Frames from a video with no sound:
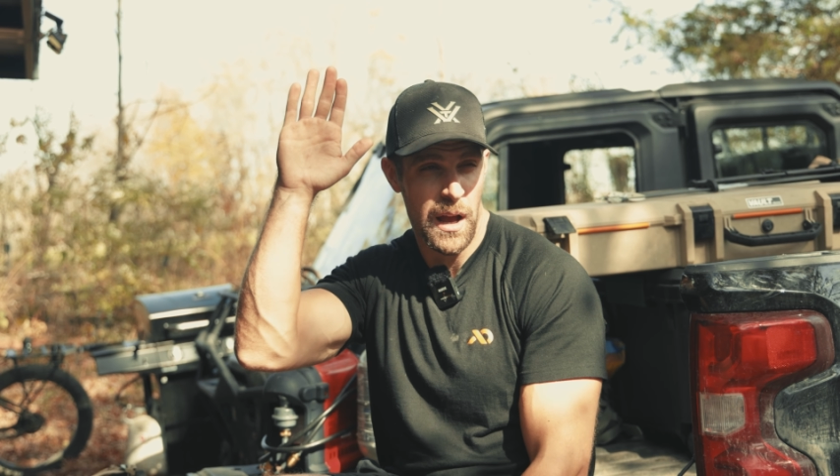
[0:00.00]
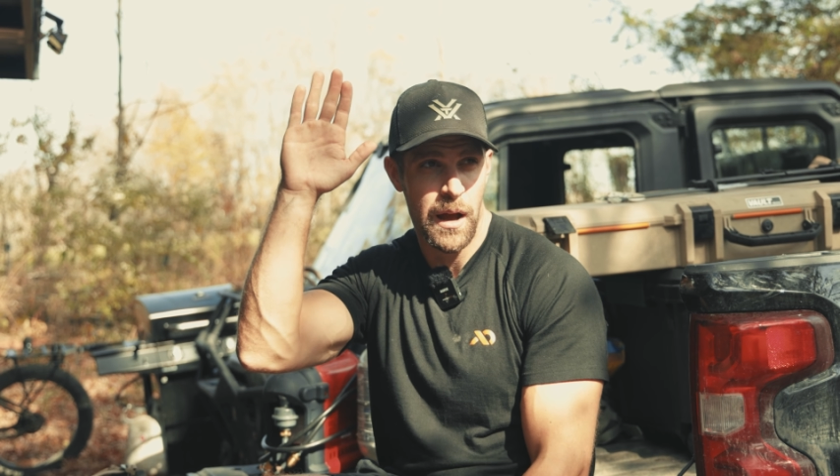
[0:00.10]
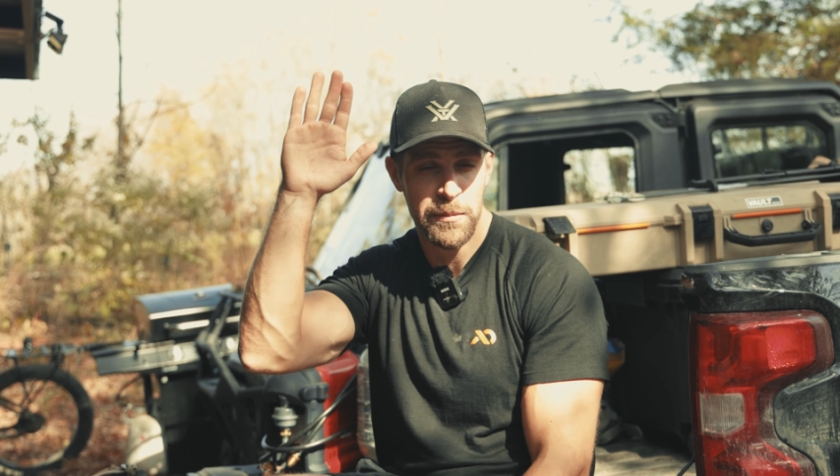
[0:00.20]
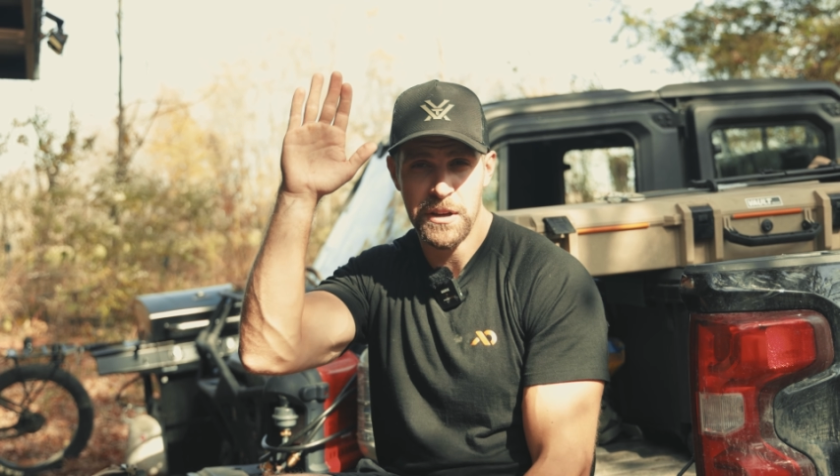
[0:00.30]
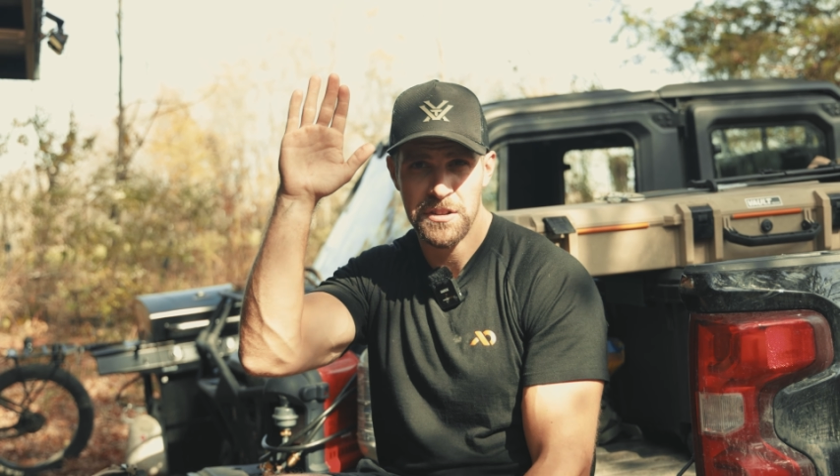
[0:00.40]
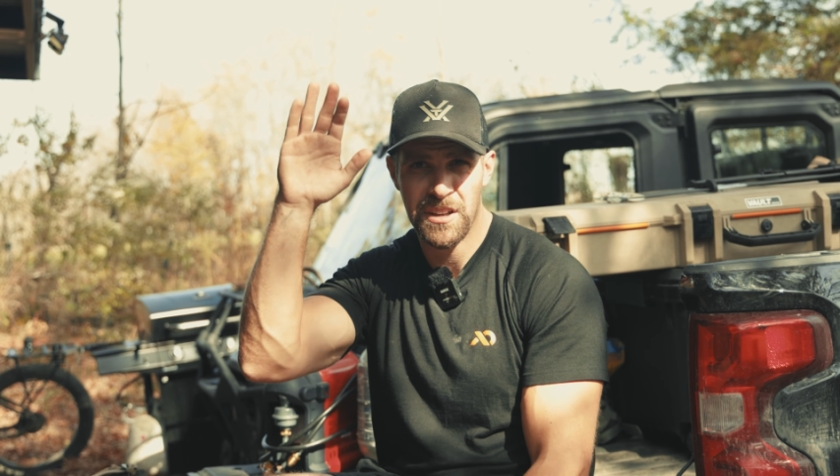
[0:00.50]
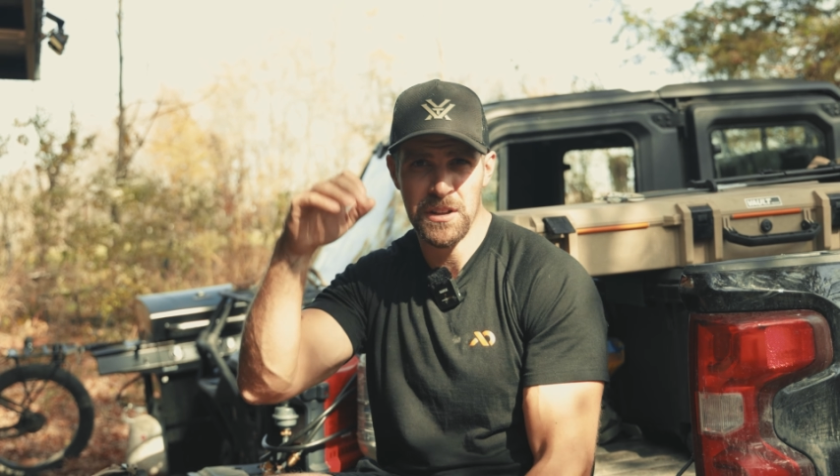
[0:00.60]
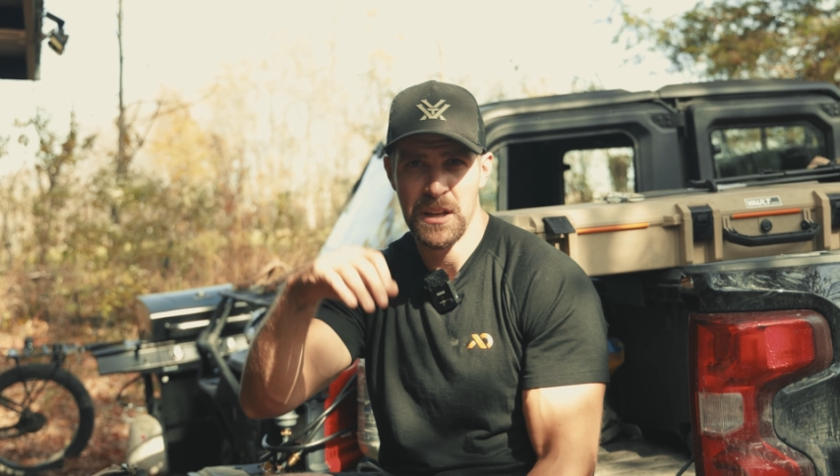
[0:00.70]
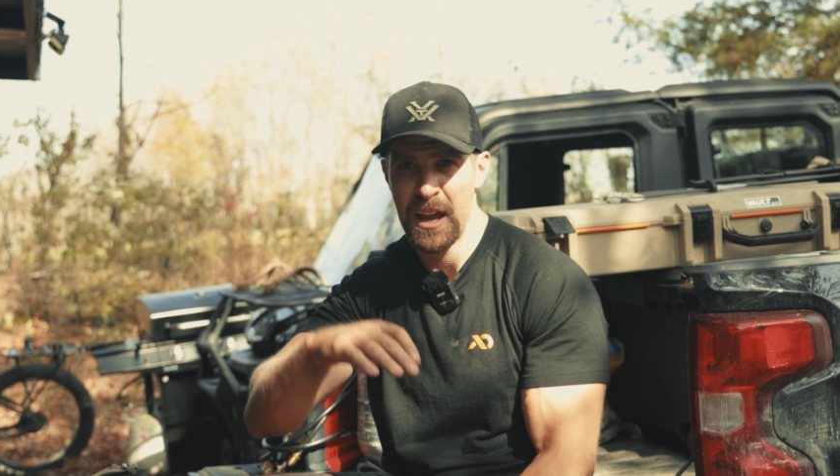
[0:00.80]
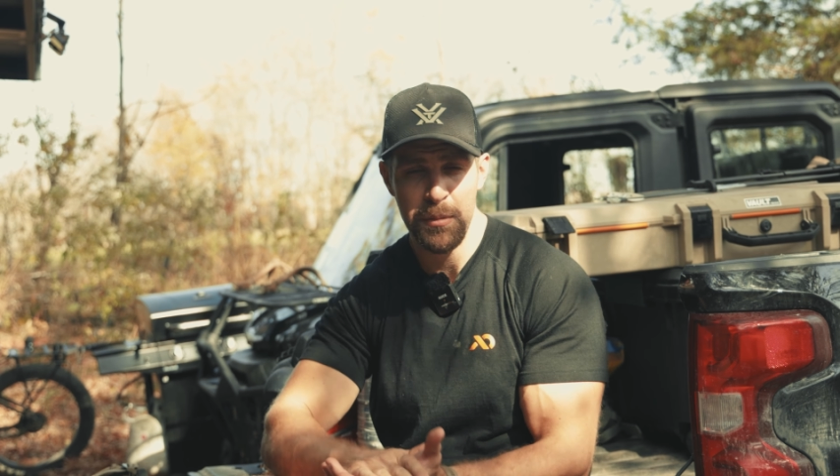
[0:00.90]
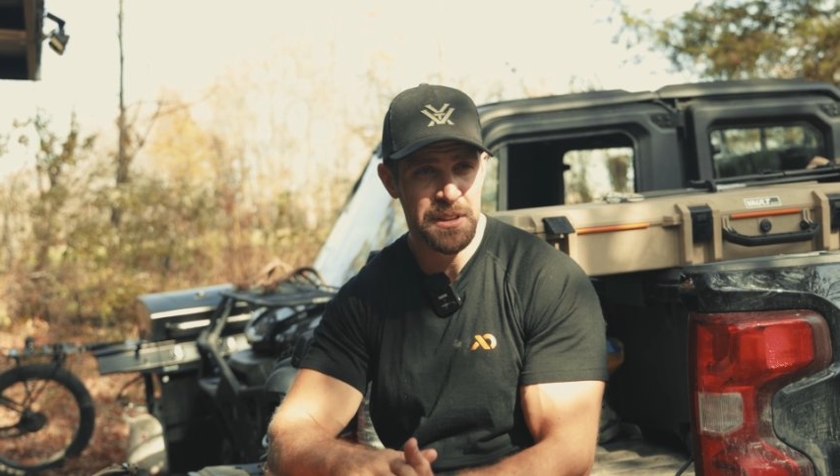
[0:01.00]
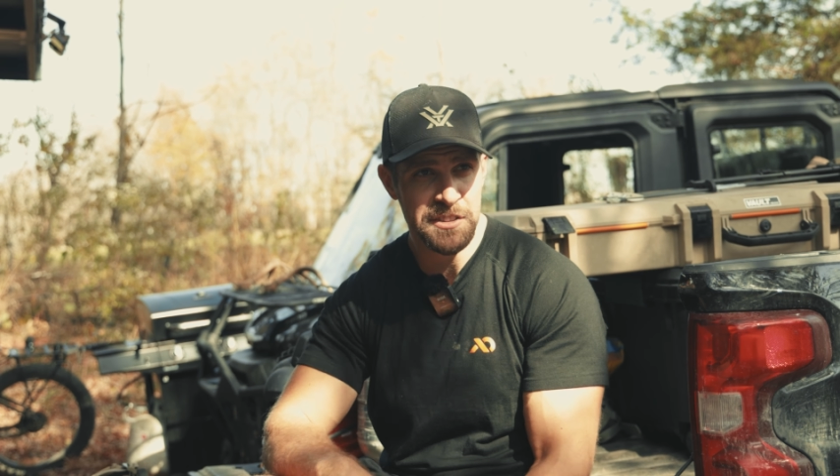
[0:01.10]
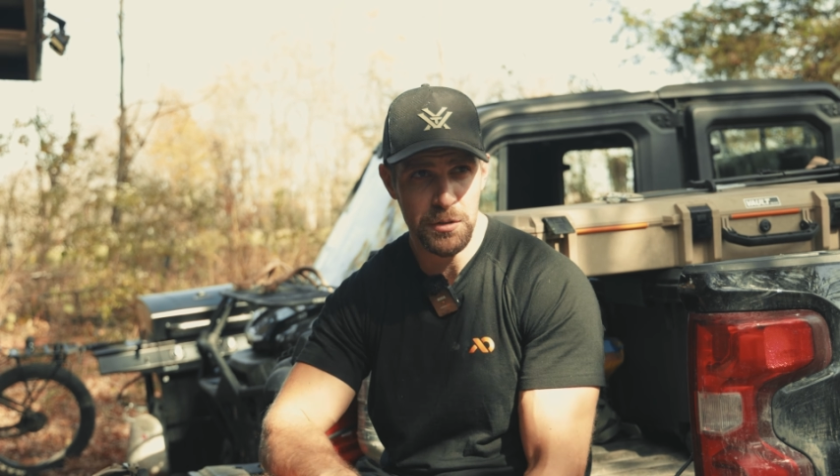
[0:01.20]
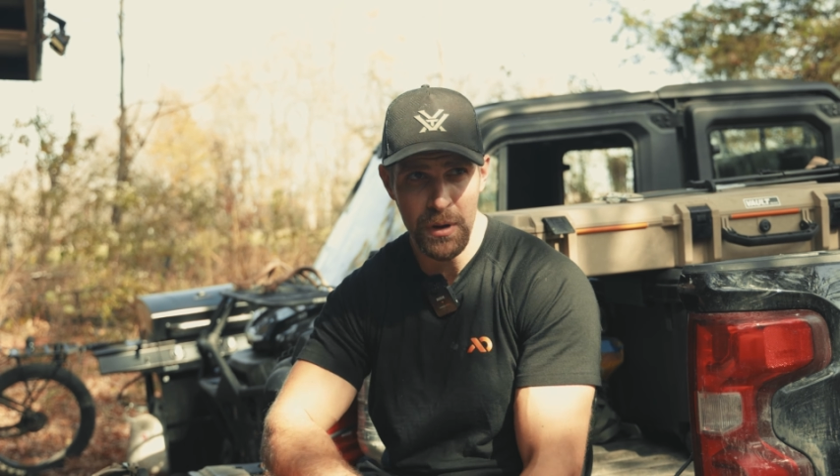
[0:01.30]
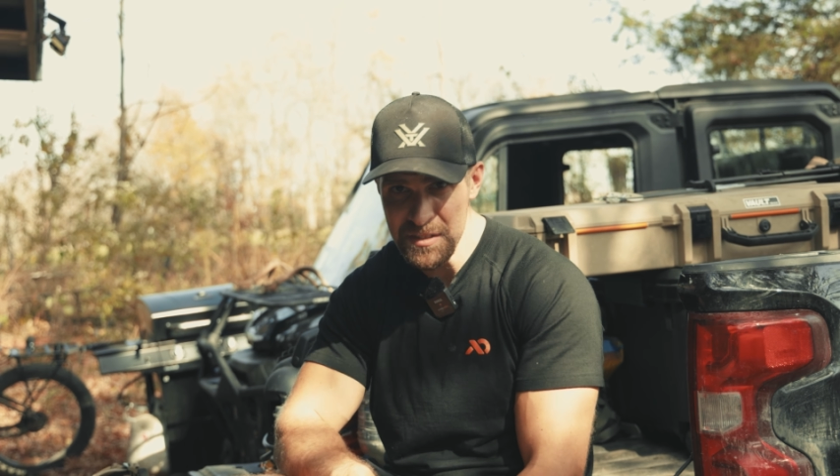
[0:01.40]
I'm guilty of it. Everybody
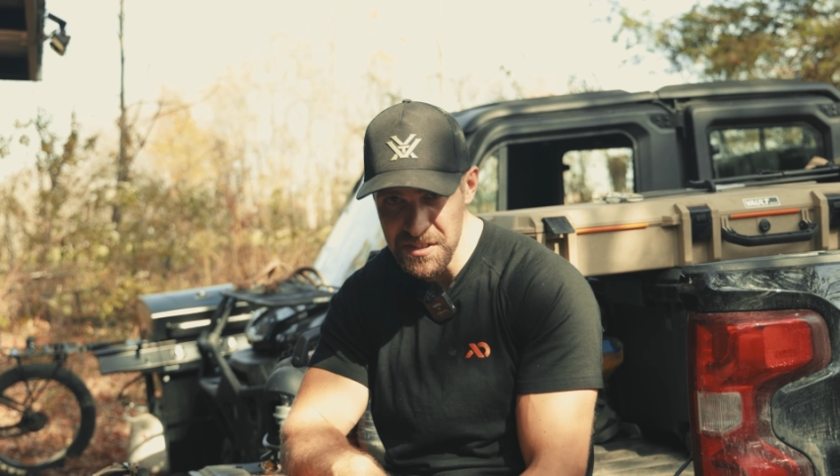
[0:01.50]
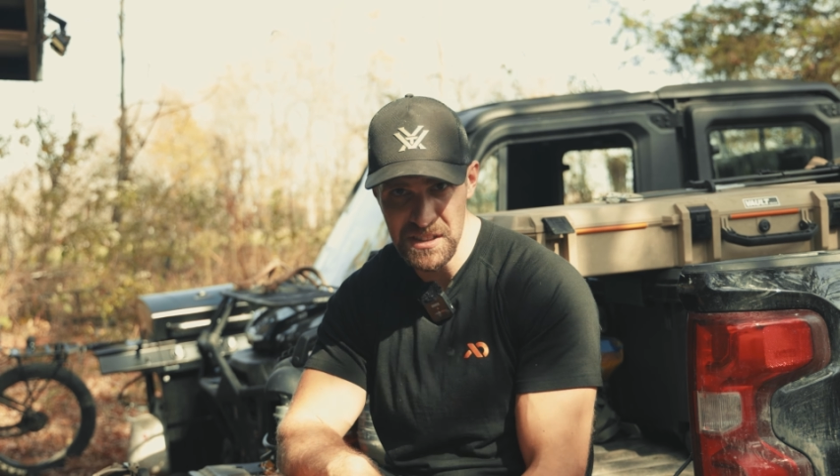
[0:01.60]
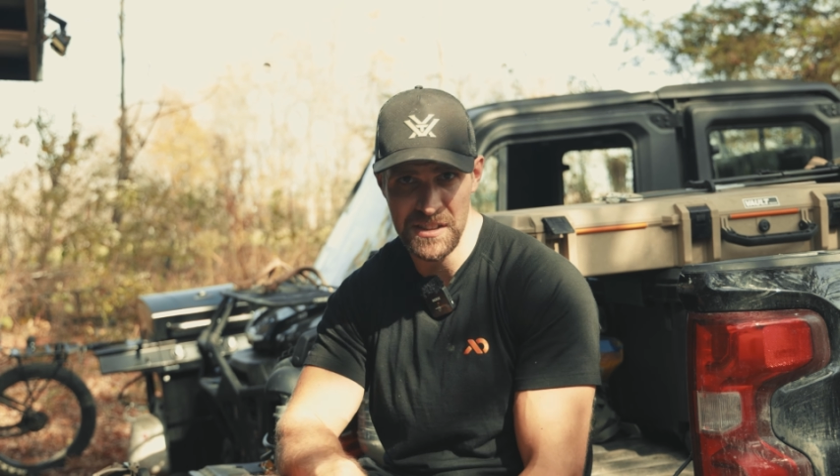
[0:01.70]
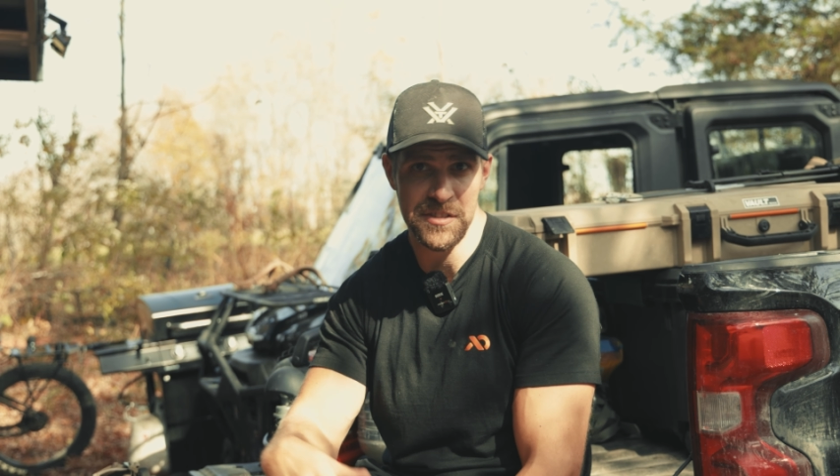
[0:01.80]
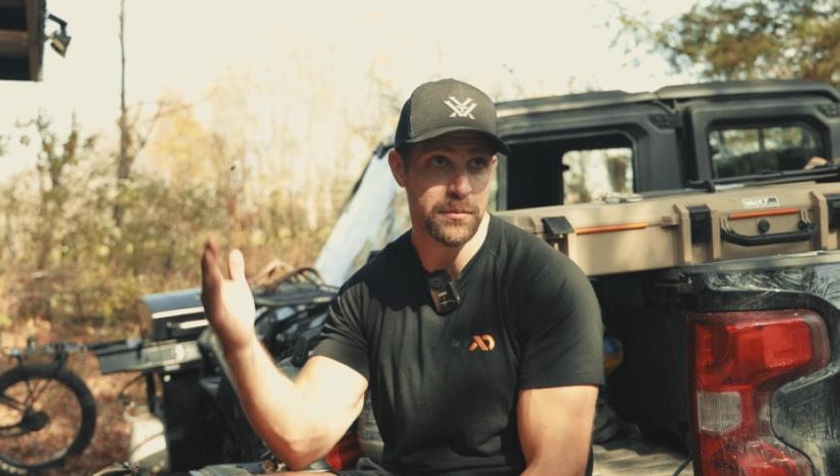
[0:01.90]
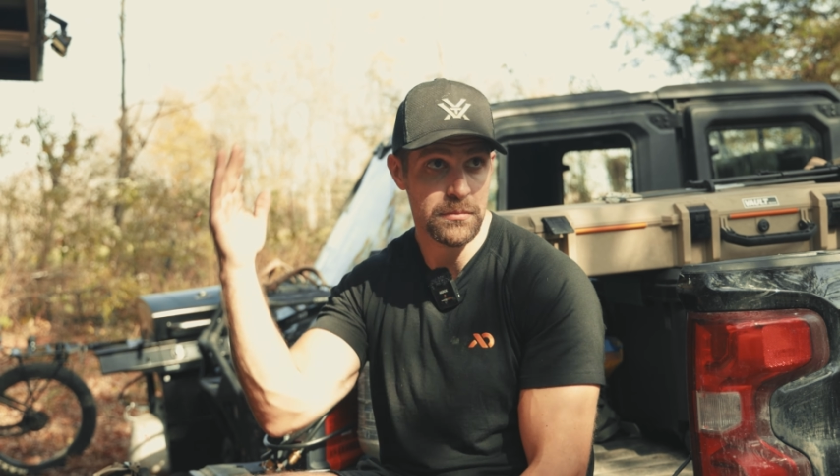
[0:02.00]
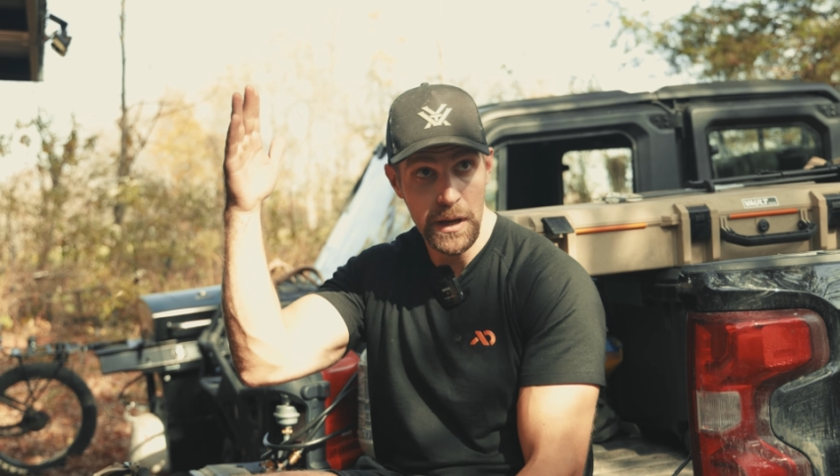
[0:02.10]
takes the rut serious.